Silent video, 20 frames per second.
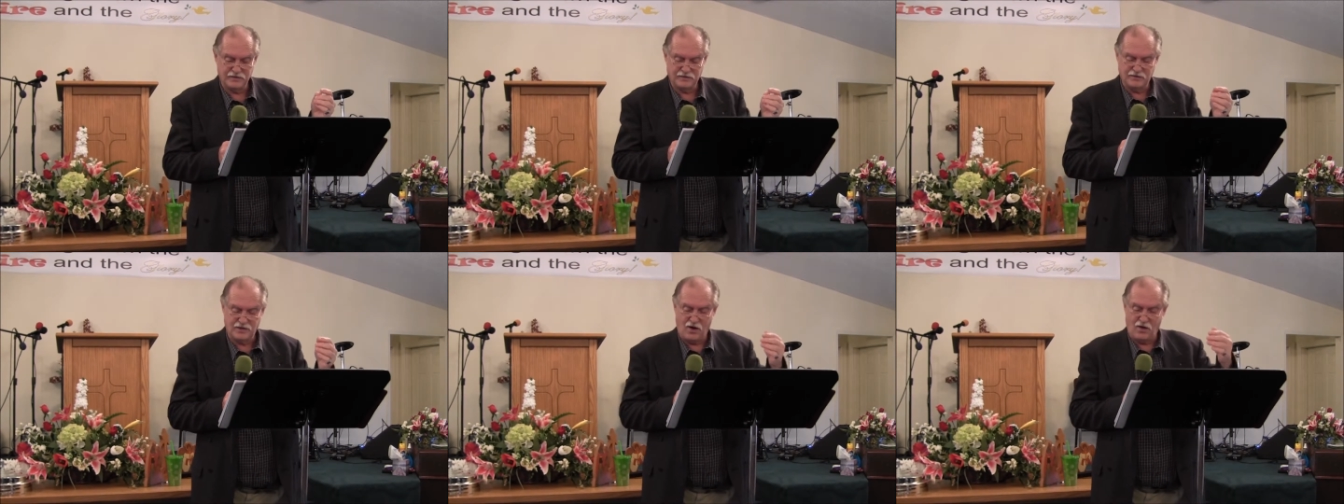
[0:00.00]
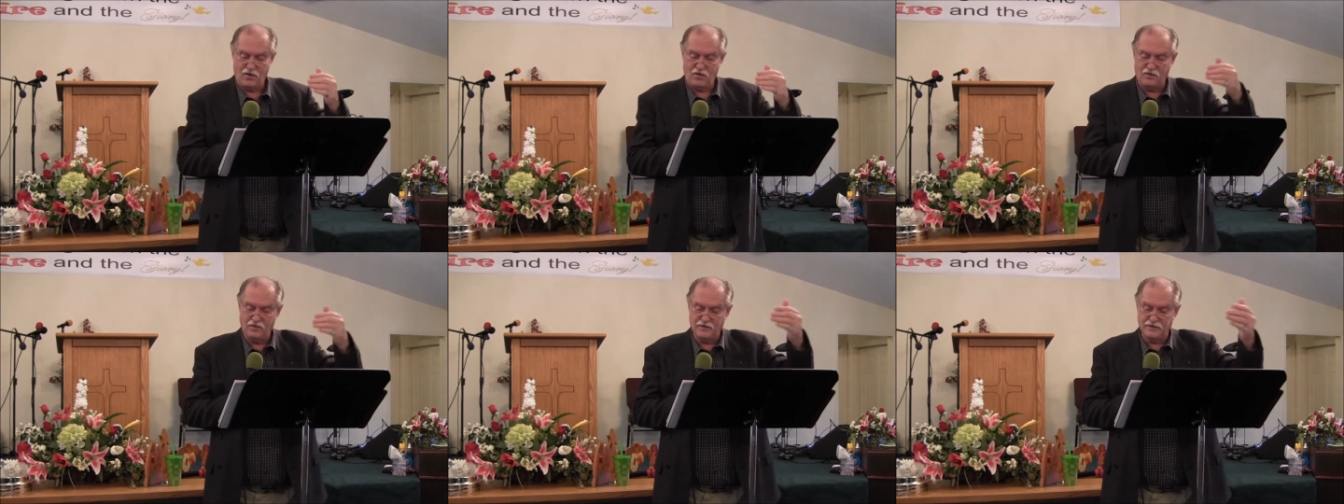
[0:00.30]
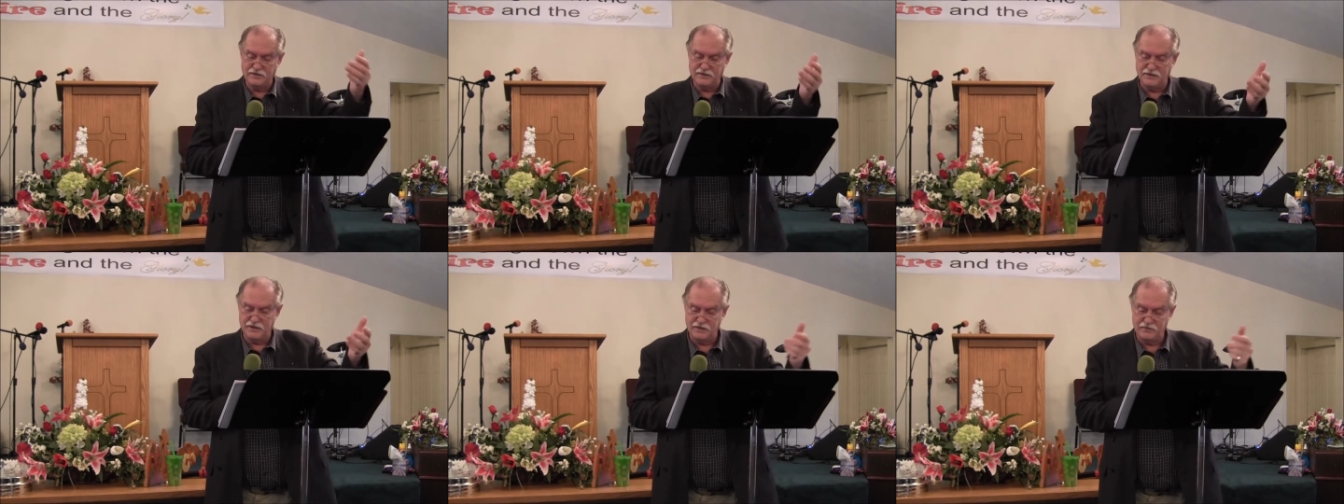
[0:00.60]
called
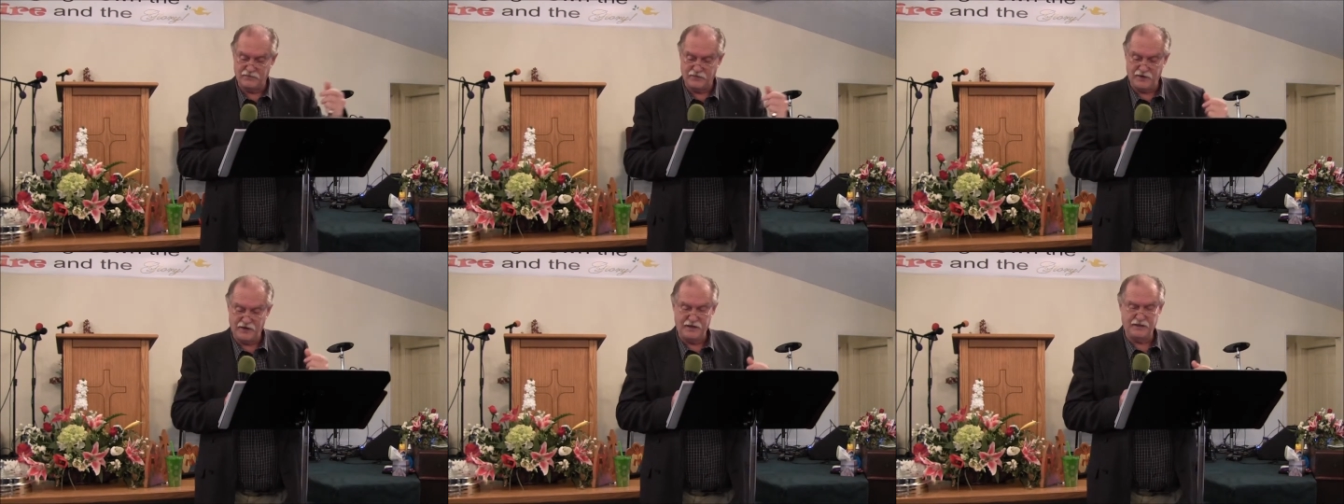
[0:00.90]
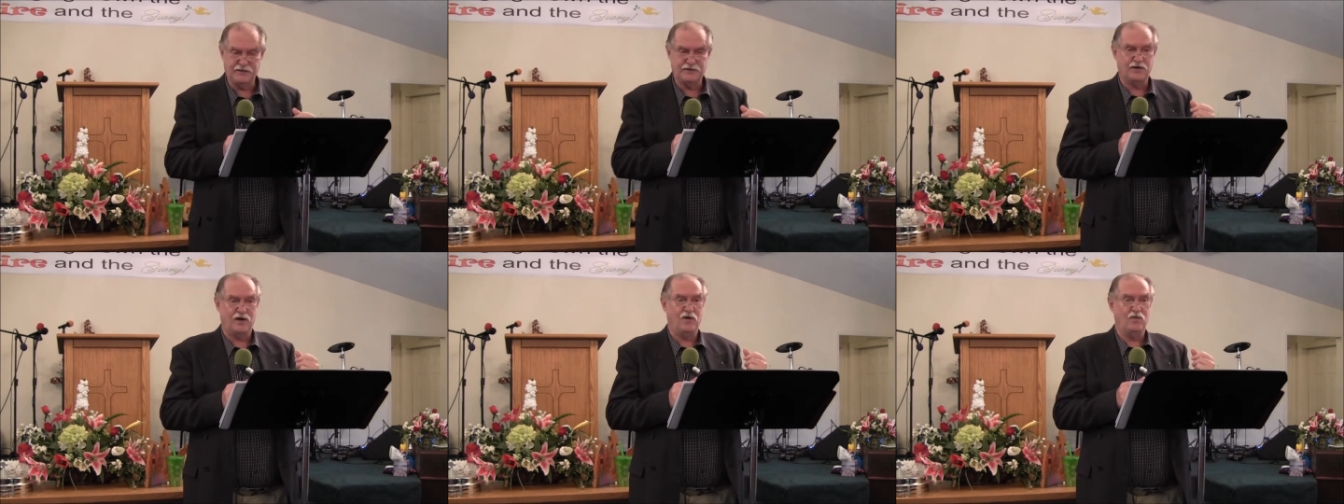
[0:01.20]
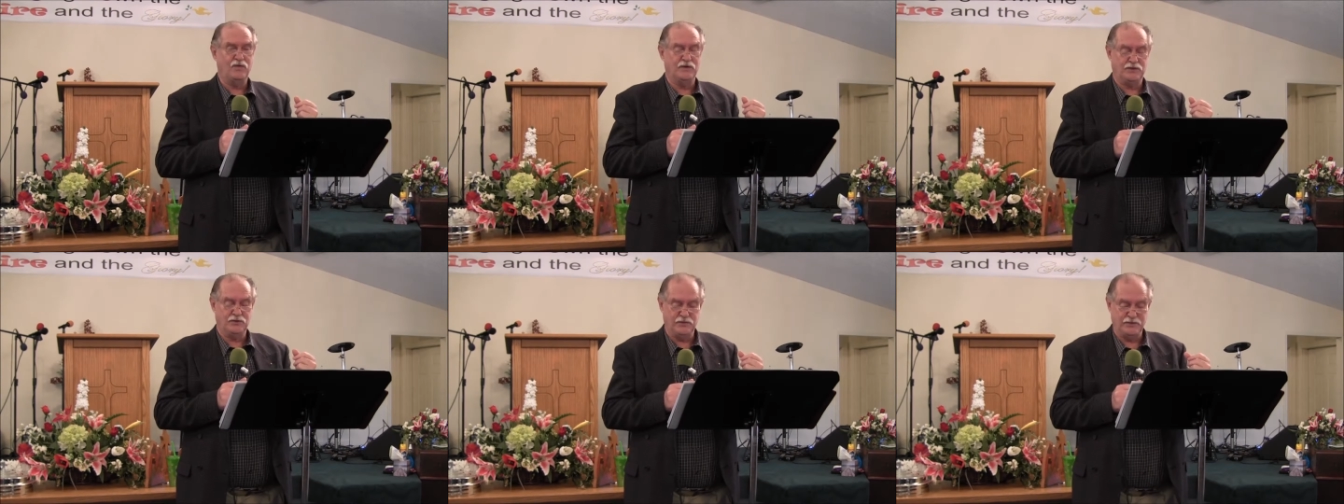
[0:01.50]
and sent for Esau,
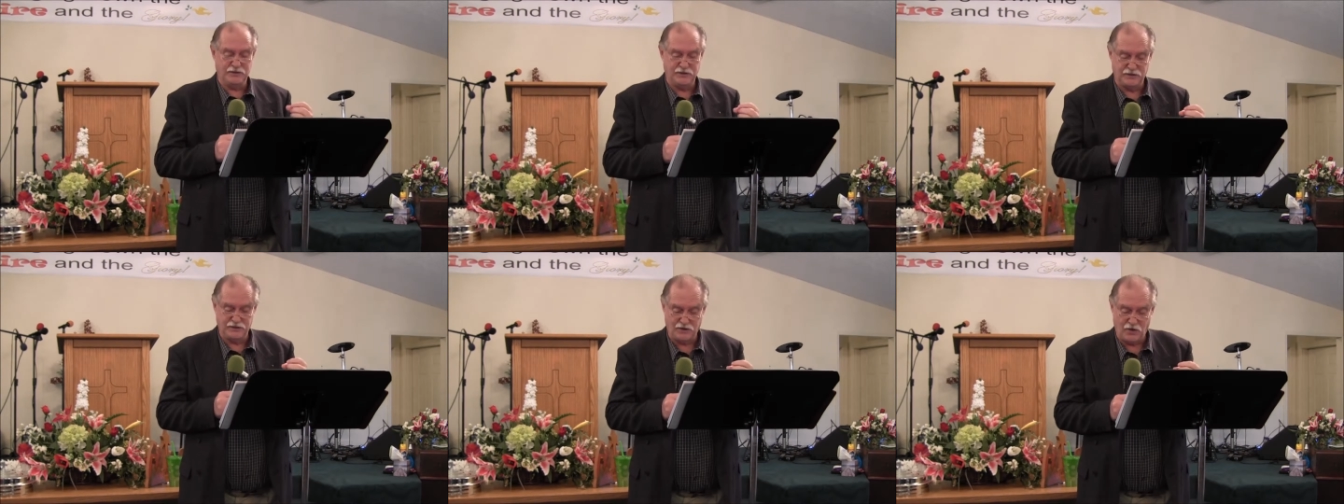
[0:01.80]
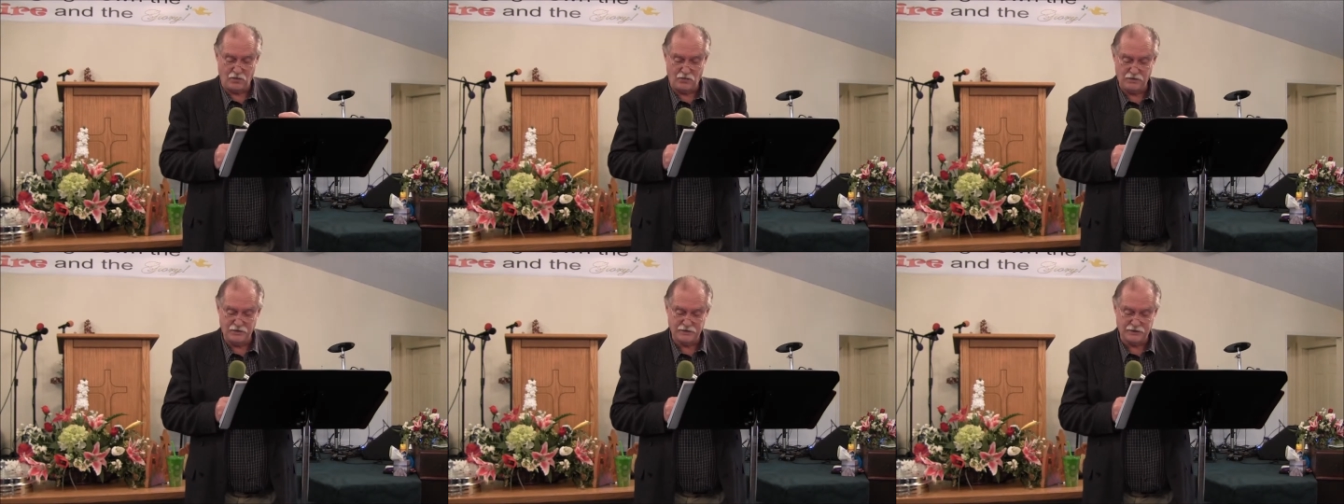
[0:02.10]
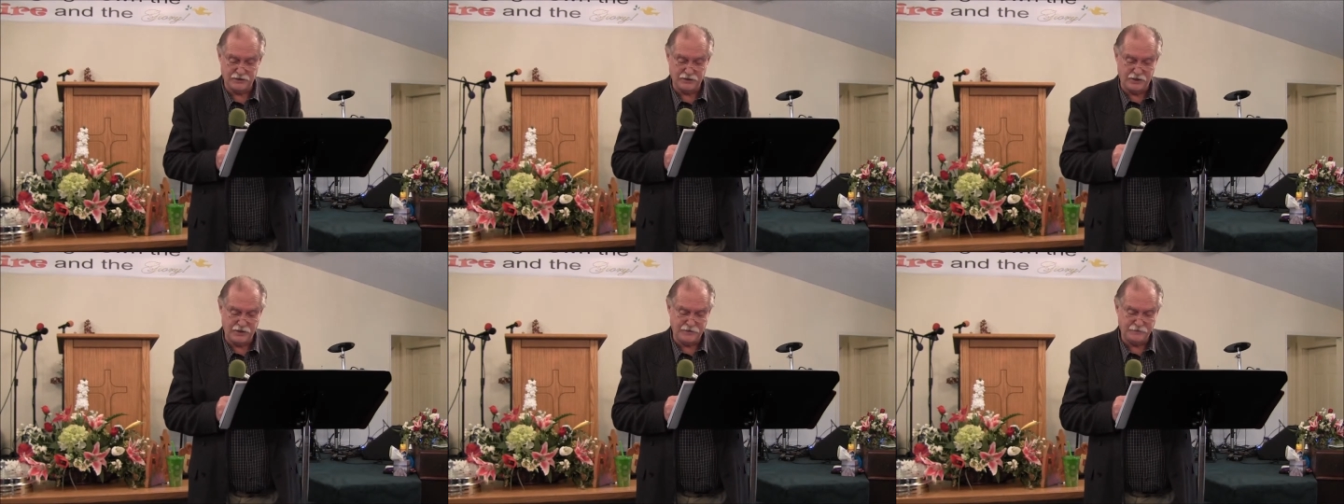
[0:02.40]
which was his
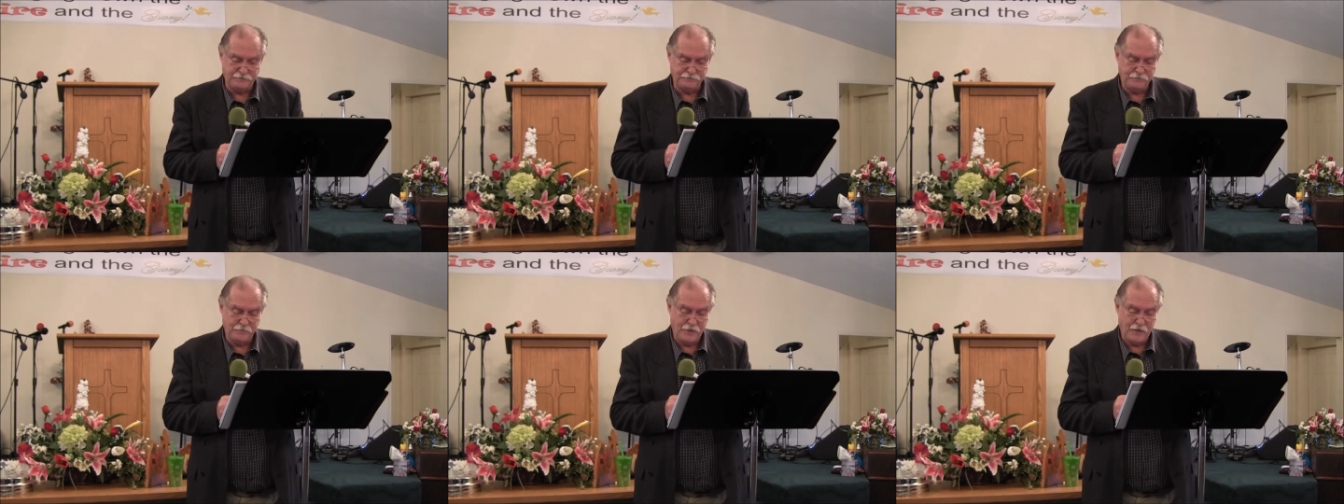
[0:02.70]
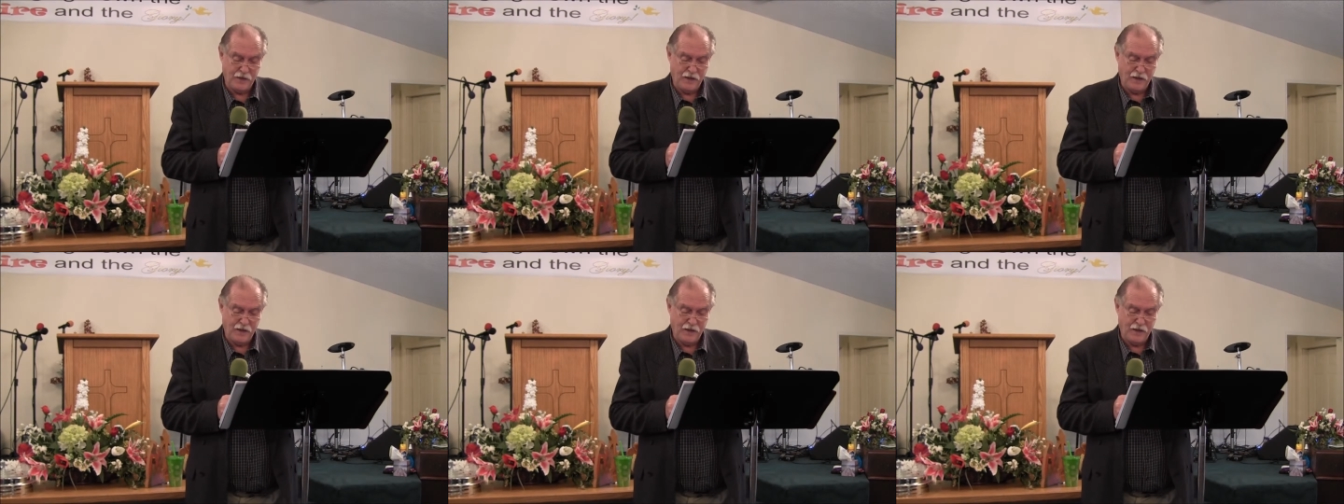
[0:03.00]
oldest son,